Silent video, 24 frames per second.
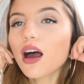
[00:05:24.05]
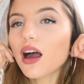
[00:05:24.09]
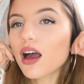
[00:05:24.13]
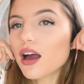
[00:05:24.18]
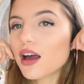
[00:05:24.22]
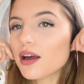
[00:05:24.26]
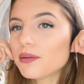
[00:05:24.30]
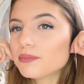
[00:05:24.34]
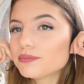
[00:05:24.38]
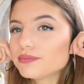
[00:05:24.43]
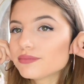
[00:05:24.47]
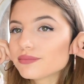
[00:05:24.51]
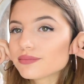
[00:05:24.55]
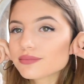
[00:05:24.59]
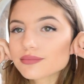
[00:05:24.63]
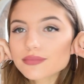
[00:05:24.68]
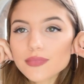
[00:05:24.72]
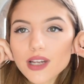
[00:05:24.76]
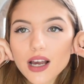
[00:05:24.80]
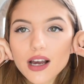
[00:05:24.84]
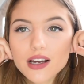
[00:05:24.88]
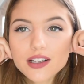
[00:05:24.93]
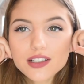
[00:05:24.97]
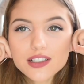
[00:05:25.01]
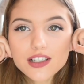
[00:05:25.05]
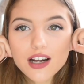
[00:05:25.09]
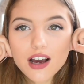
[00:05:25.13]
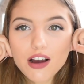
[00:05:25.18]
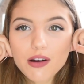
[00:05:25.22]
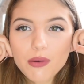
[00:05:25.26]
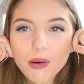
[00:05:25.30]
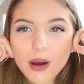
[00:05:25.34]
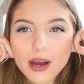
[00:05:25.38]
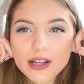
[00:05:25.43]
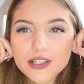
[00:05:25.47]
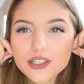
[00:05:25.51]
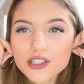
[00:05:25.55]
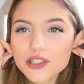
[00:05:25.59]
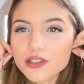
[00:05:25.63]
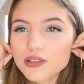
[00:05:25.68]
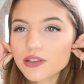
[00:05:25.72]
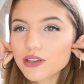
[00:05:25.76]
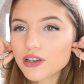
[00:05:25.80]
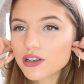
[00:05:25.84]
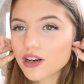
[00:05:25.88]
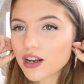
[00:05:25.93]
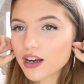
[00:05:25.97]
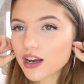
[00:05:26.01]
I don't know, I do
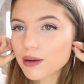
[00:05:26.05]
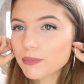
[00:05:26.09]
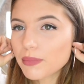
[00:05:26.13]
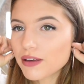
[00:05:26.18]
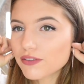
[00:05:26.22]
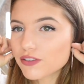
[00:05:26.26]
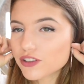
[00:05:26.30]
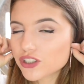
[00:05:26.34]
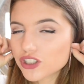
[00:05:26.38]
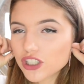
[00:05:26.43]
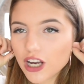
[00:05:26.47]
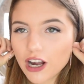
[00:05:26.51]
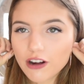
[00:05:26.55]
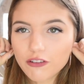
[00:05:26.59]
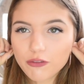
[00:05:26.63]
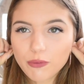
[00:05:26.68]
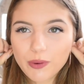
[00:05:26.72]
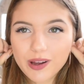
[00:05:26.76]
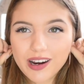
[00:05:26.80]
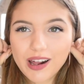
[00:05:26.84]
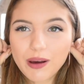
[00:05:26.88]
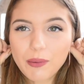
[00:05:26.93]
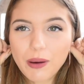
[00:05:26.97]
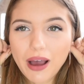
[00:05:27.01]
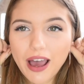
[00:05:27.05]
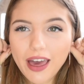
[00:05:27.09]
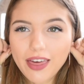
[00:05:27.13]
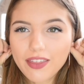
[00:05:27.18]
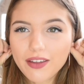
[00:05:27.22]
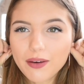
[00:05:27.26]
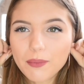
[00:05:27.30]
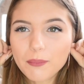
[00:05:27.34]
look like a bit of a chav when I wear